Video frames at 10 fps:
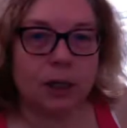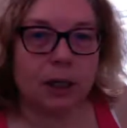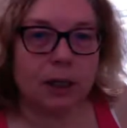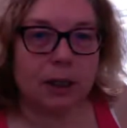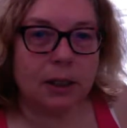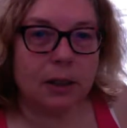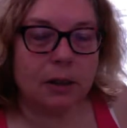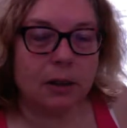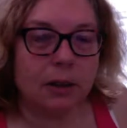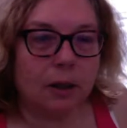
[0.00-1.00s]
it
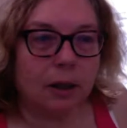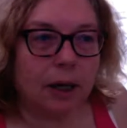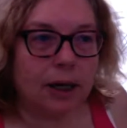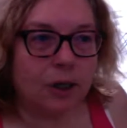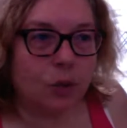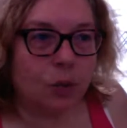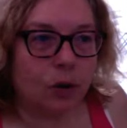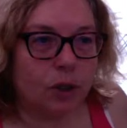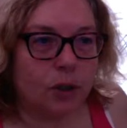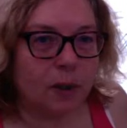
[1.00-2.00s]
as a
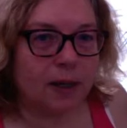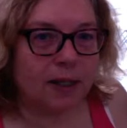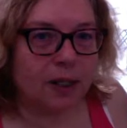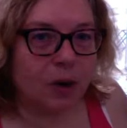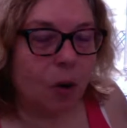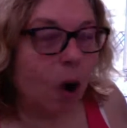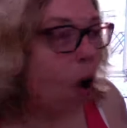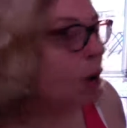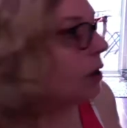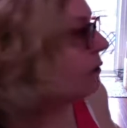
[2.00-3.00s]
workspace. So all